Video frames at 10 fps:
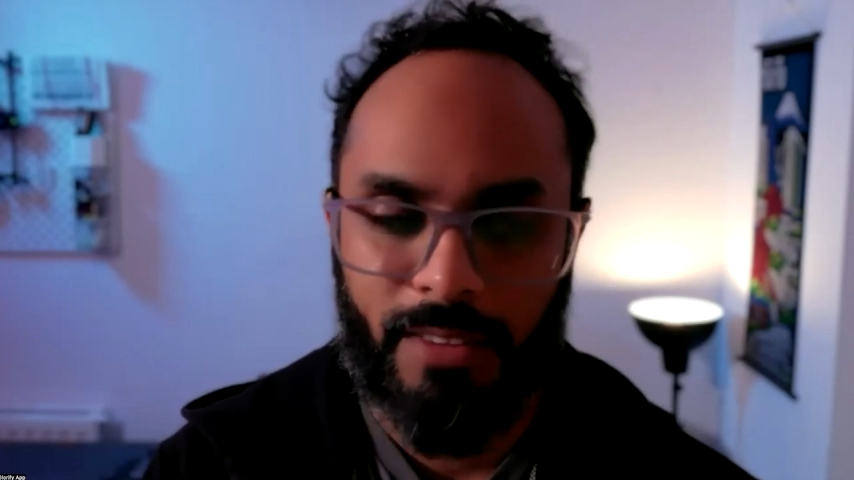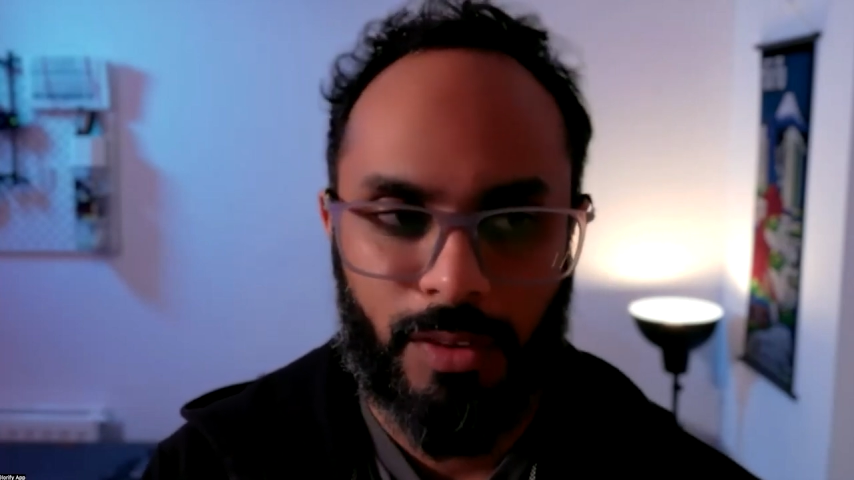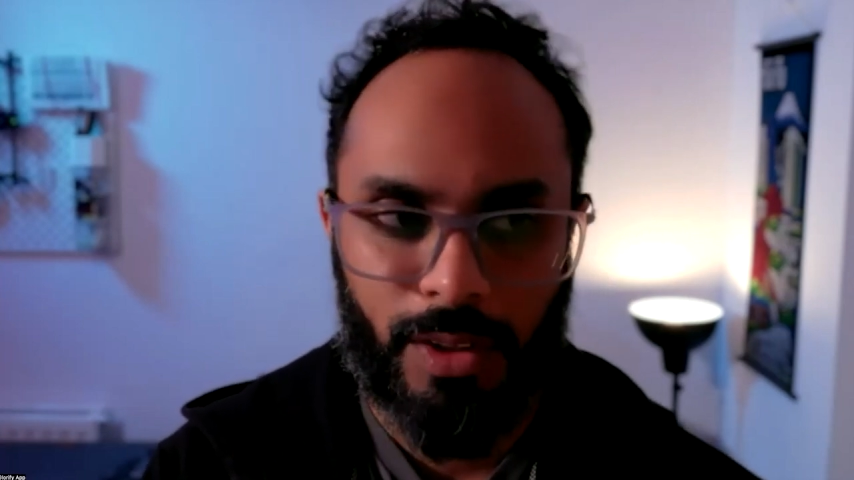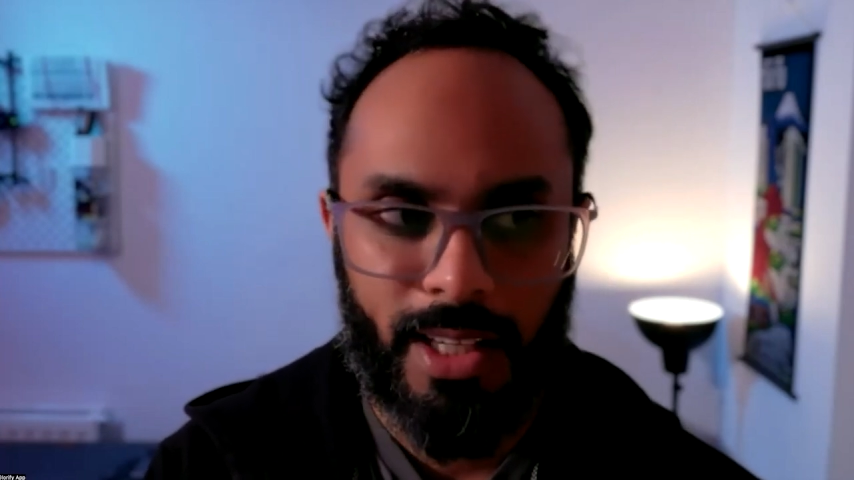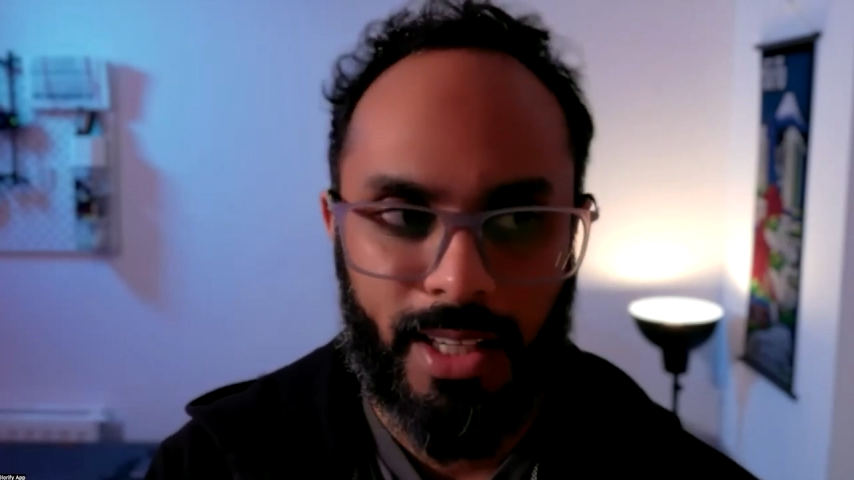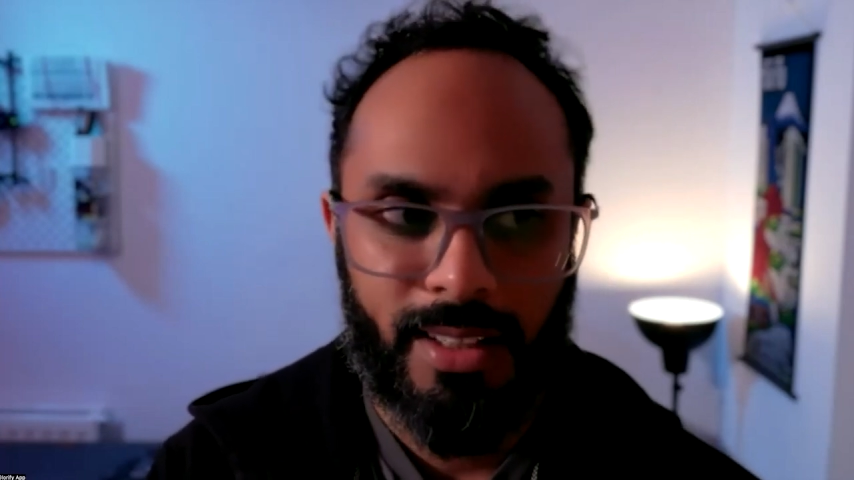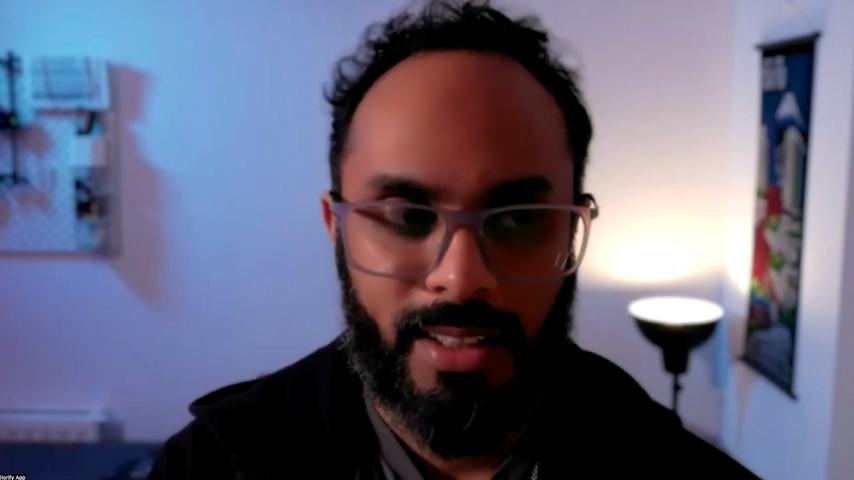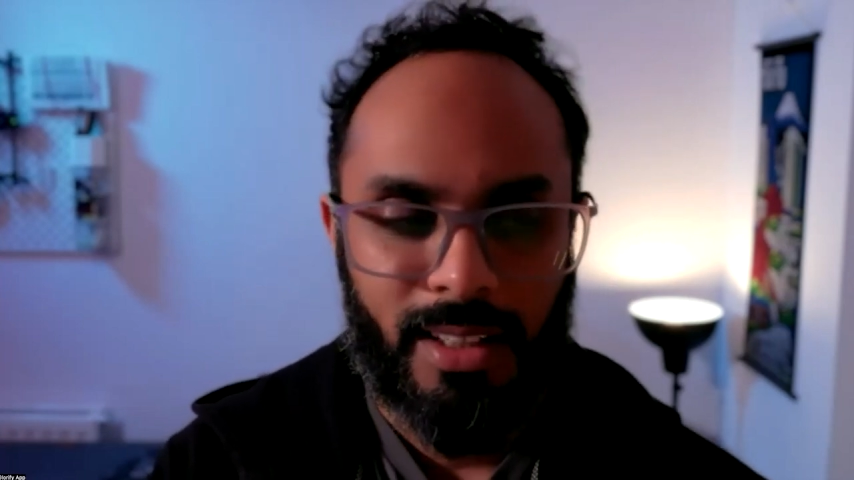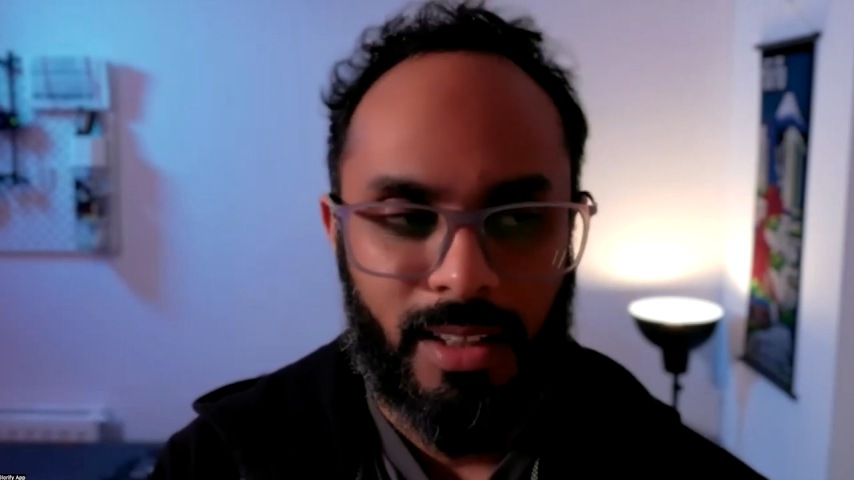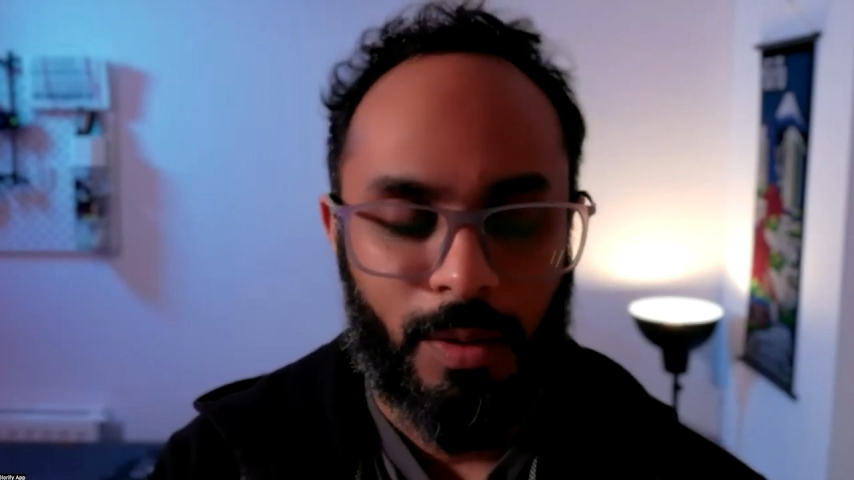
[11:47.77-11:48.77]
doing it.
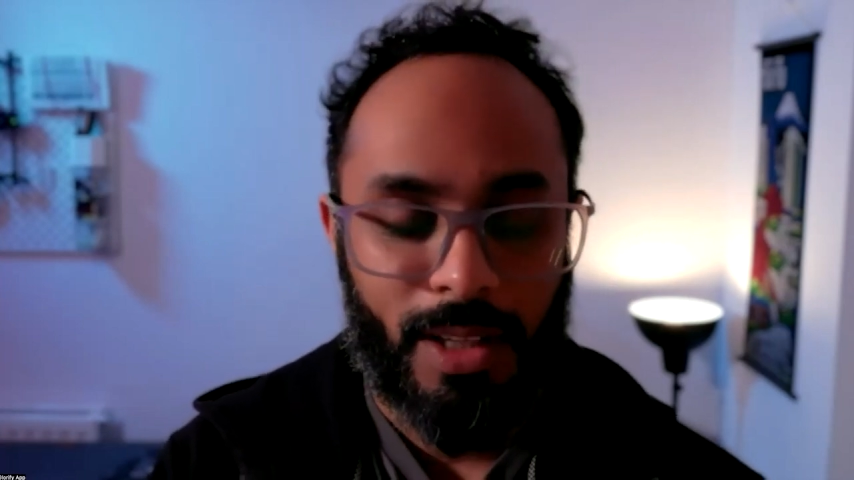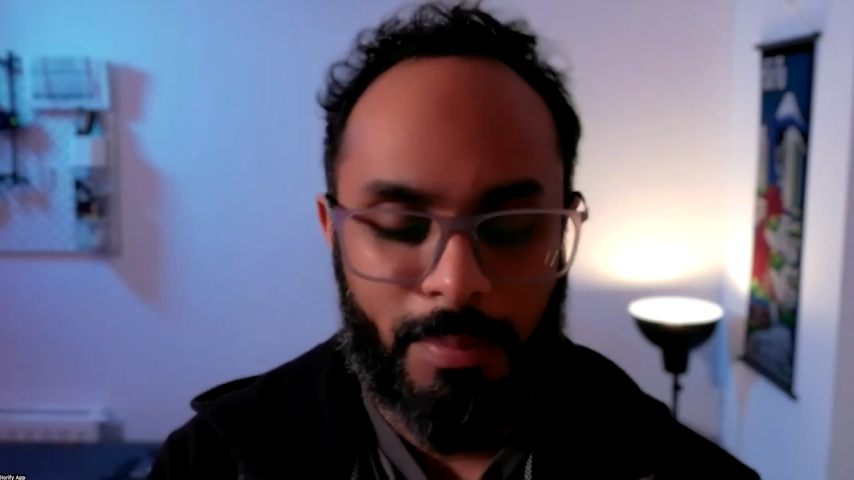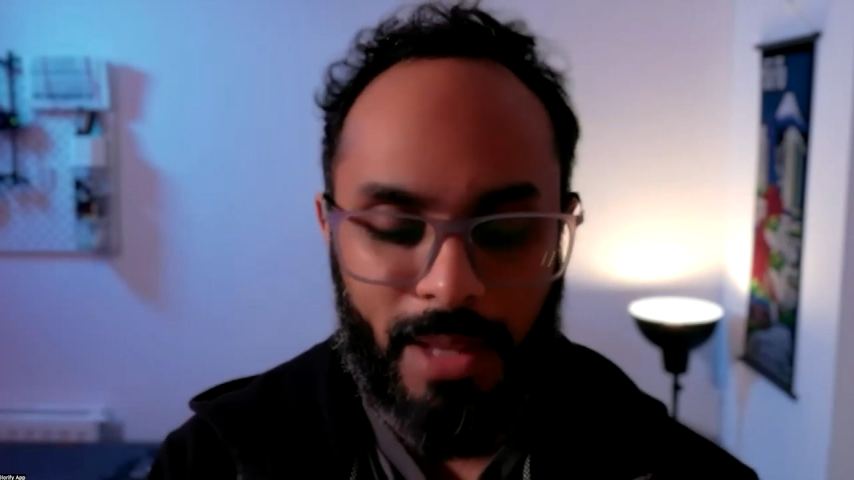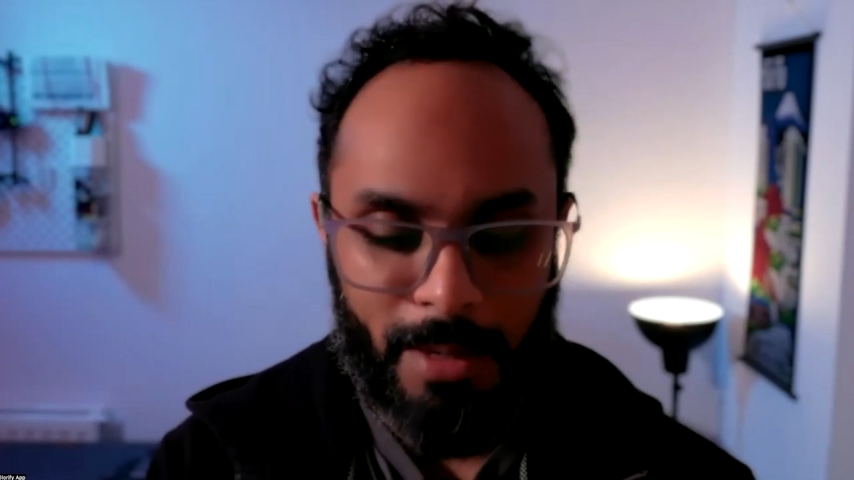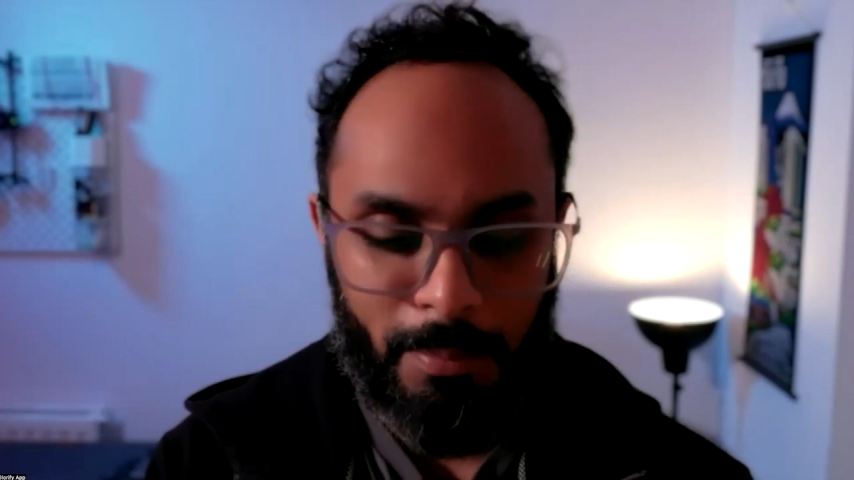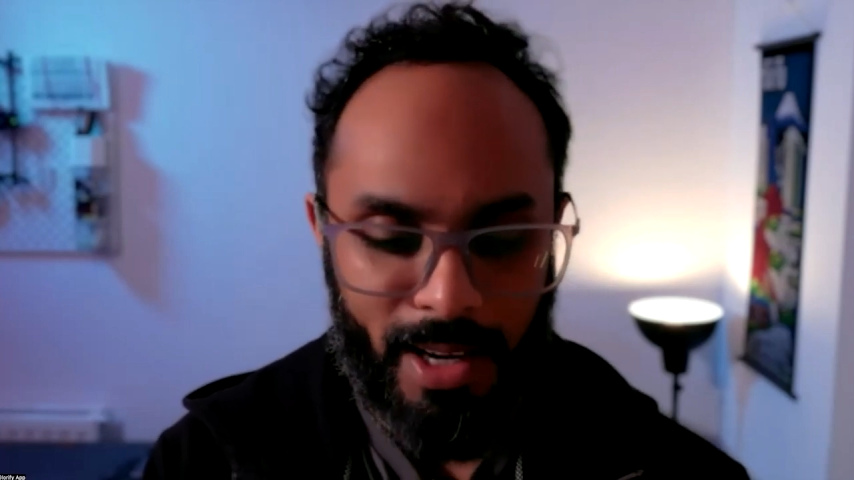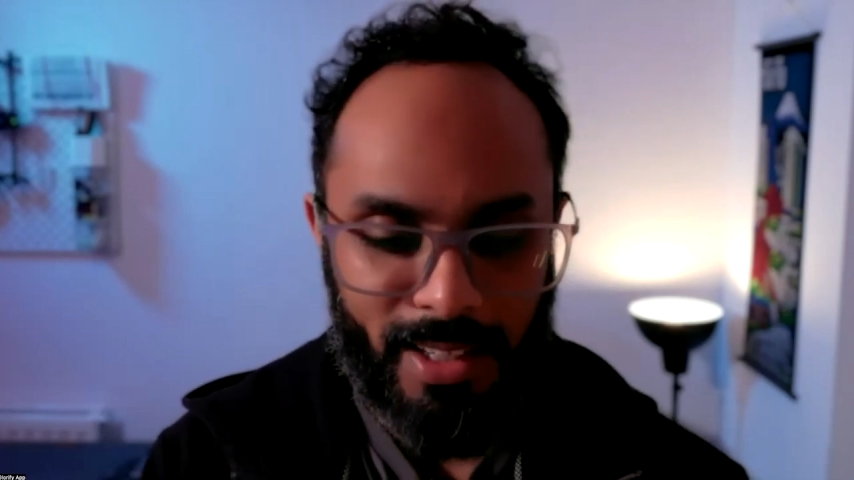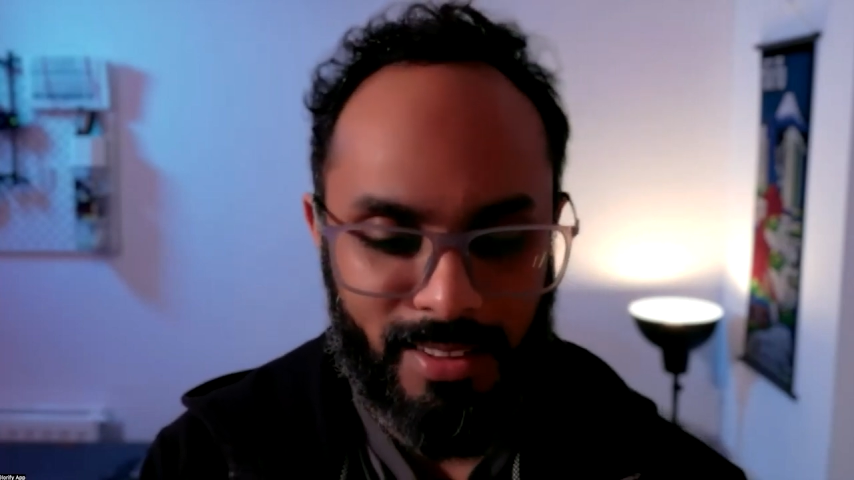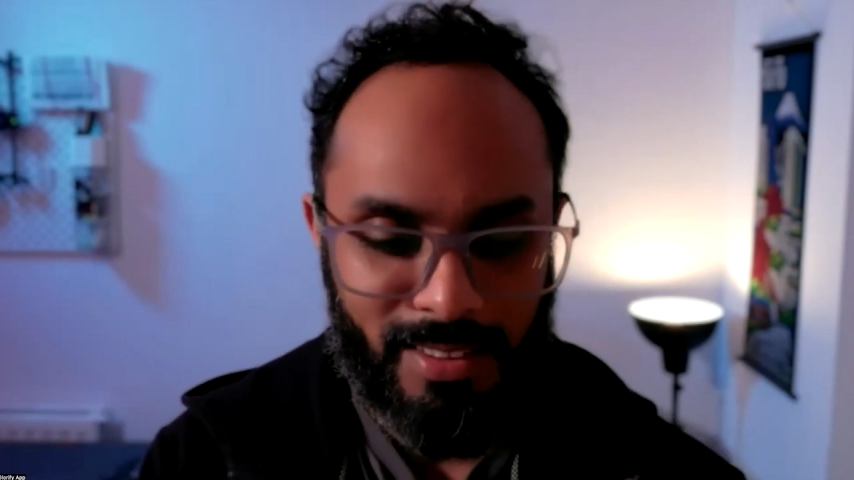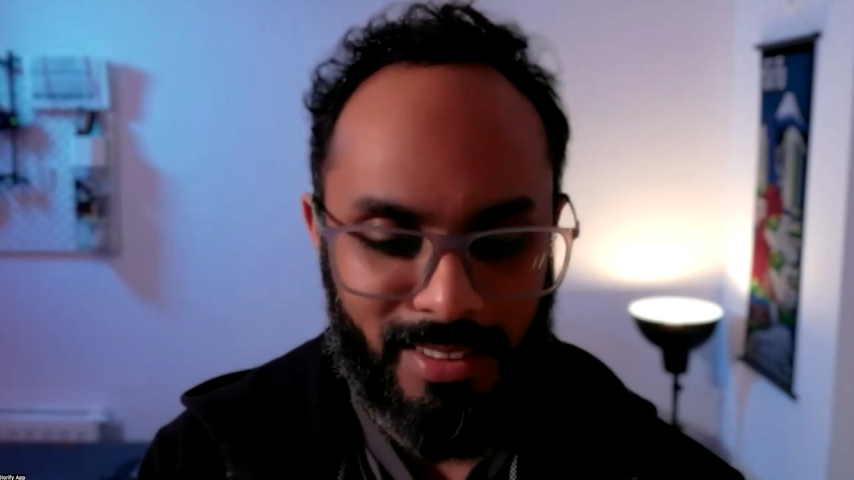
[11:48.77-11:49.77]
Keep that in mind.